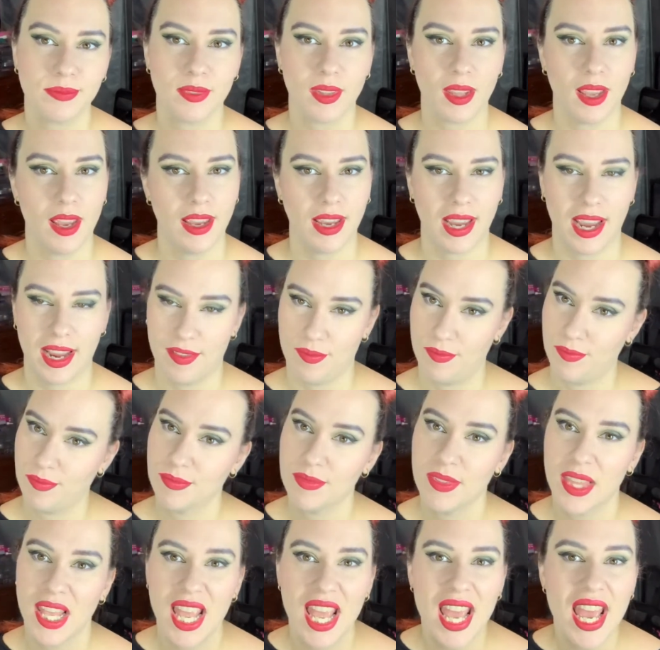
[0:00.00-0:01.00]
Okay,
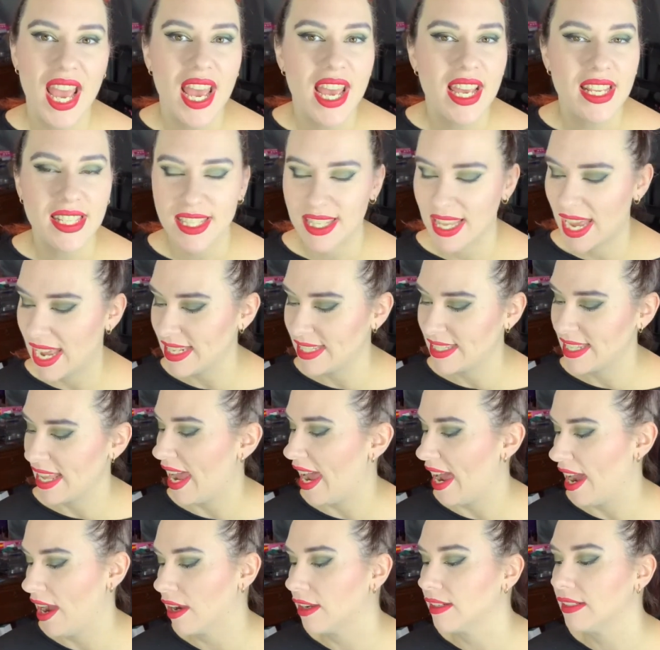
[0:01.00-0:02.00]
so that's
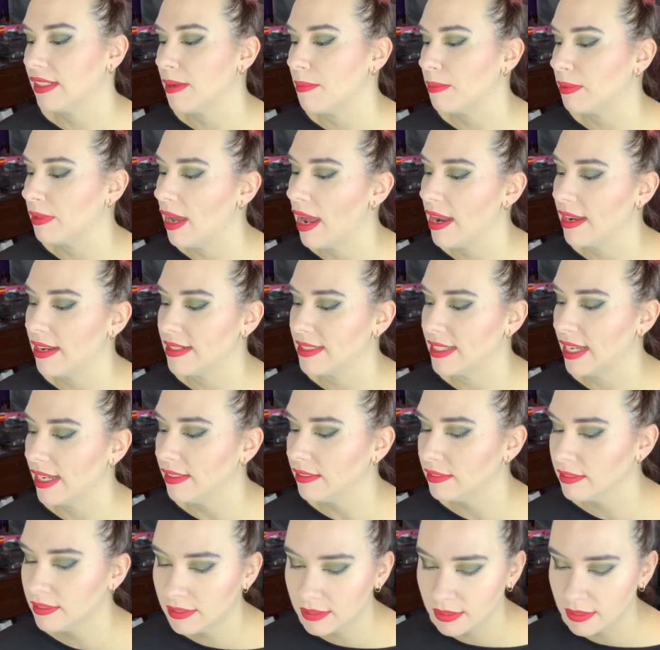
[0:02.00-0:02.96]
our lip liner done.